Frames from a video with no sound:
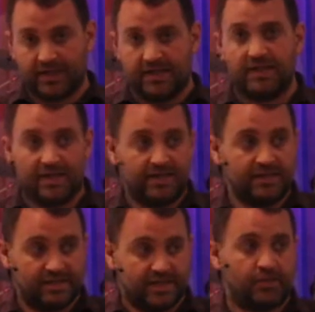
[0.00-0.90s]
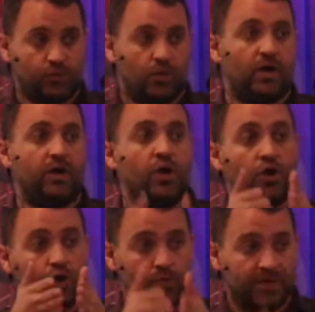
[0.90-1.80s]
He is this one
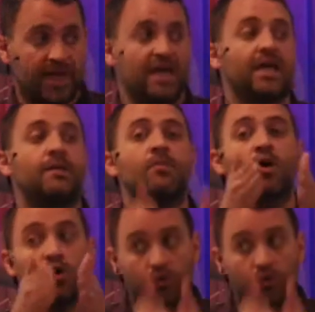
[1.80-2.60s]
who came,